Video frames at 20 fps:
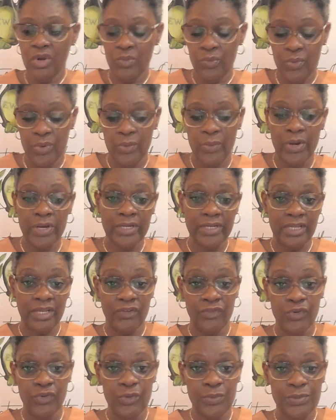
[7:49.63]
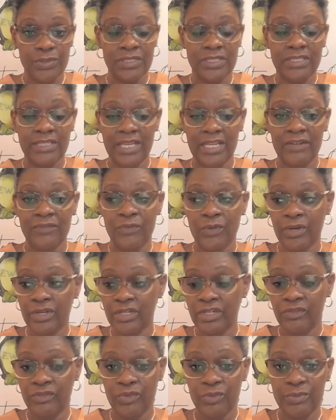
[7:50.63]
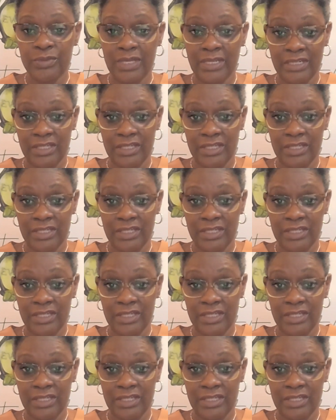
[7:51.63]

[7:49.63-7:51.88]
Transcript: We're working in groups. Instead of working in groups,